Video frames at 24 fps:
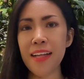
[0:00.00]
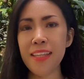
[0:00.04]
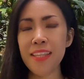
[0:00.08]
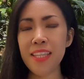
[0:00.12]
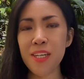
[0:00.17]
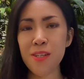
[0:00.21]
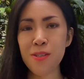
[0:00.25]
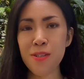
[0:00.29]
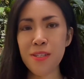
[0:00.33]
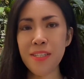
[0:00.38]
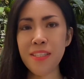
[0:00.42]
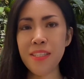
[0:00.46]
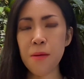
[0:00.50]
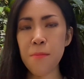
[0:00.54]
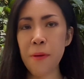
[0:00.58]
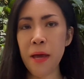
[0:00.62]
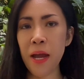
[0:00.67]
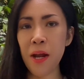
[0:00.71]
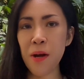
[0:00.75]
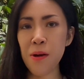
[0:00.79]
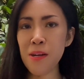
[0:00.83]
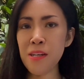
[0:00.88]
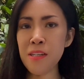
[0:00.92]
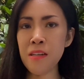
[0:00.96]
there is a
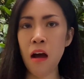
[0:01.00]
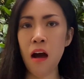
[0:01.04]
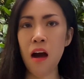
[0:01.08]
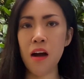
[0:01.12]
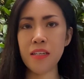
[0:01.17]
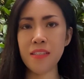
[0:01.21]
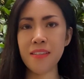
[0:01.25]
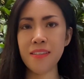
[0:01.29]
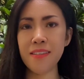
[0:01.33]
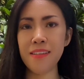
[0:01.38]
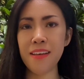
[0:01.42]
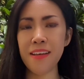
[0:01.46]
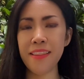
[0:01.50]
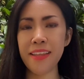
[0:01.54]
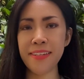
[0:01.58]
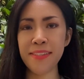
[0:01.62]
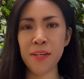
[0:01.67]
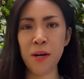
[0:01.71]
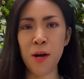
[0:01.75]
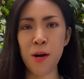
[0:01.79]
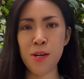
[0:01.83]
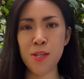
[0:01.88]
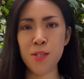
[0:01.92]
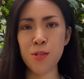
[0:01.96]
paradox that's
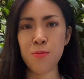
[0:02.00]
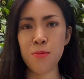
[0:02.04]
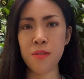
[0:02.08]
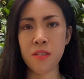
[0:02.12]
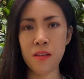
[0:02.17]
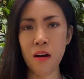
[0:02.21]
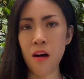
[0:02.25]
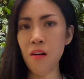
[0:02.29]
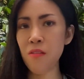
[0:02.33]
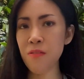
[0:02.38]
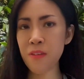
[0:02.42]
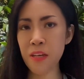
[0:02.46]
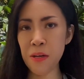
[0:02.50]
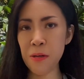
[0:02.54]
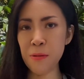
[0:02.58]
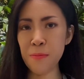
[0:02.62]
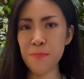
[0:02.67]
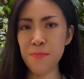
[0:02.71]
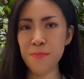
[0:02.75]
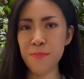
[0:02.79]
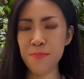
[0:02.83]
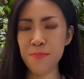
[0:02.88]
hard to resolve here.